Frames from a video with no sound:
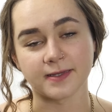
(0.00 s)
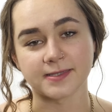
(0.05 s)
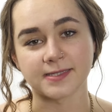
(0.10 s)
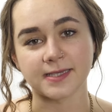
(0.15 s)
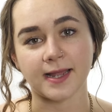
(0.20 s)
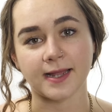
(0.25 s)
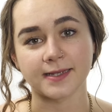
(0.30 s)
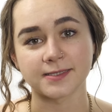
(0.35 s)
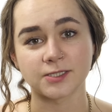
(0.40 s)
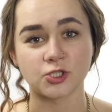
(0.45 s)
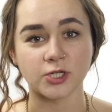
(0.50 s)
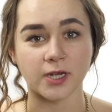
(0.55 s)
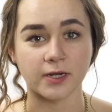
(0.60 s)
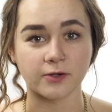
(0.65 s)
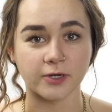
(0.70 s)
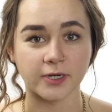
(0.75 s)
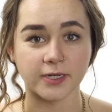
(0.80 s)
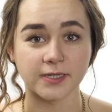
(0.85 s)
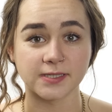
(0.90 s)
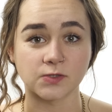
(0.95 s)
that's as
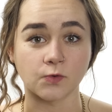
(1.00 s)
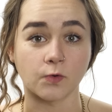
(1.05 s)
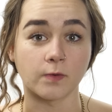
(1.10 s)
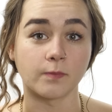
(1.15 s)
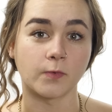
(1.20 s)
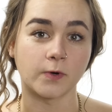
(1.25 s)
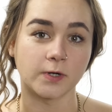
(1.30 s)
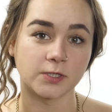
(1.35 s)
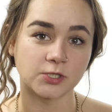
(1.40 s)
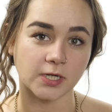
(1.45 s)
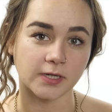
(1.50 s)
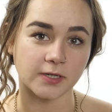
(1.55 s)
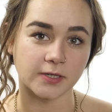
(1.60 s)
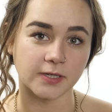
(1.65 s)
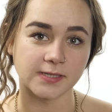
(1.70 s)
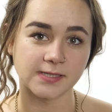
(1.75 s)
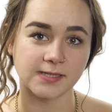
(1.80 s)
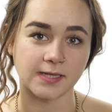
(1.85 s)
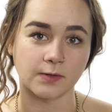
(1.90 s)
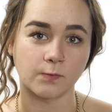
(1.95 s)
generous or more
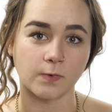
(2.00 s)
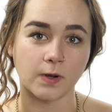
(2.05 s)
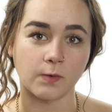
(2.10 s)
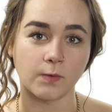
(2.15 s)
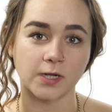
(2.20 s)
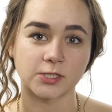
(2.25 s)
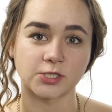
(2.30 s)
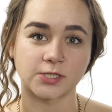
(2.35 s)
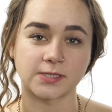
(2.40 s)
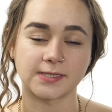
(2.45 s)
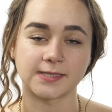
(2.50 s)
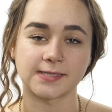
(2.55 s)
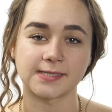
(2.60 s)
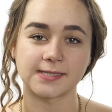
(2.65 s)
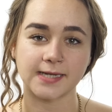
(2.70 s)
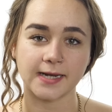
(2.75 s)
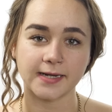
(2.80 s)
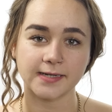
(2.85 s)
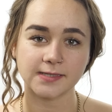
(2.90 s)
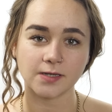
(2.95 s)
generous than what Washington
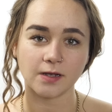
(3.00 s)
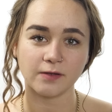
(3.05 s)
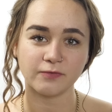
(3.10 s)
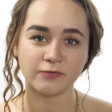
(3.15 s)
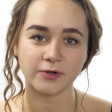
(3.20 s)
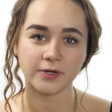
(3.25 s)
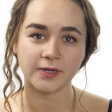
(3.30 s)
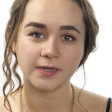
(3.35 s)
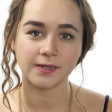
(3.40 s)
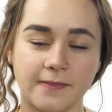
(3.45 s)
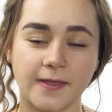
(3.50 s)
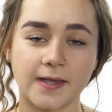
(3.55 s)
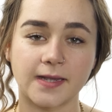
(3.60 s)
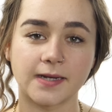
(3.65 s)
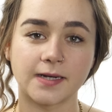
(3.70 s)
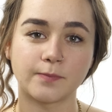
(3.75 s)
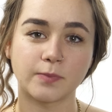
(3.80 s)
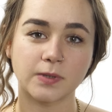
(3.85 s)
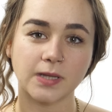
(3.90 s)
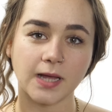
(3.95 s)
State is offering, they can
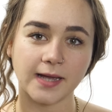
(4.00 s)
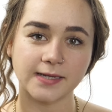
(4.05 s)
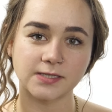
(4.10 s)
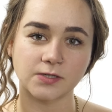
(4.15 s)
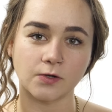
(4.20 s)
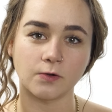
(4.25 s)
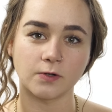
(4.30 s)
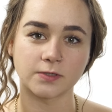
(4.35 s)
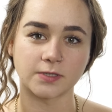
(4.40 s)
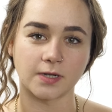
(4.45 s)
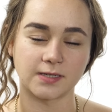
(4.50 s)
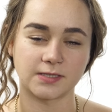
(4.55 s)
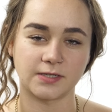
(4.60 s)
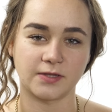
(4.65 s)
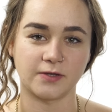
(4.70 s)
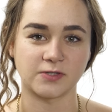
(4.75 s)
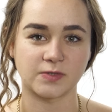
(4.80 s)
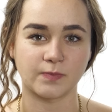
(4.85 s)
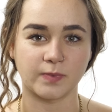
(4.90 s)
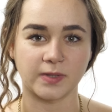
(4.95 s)
apply to hold on to
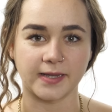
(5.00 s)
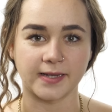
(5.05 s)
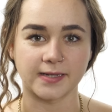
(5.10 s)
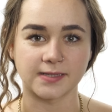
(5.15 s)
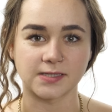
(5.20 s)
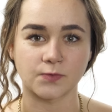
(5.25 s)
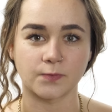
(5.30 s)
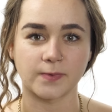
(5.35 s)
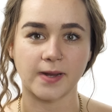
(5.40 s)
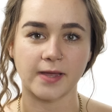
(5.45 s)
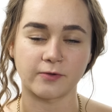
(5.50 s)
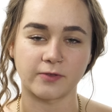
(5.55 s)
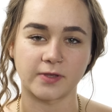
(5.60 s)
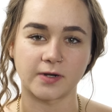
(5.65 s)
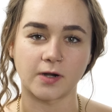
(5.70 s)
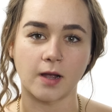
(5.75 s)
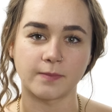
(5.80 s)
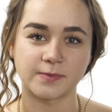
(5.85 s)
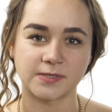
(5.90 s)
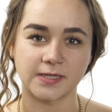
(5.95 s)
those plans rather than
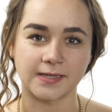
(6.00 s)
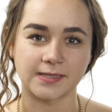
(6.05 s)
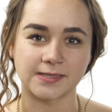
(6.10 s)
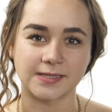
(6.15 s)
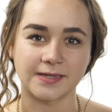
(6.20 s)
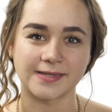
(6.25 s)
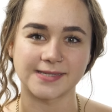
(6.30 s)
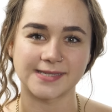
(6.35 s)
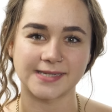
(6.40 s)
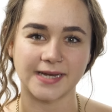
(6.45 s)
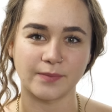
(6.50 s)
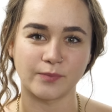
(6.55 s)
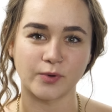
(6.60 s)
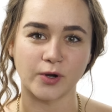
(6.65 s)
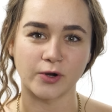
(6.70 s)
opting into the state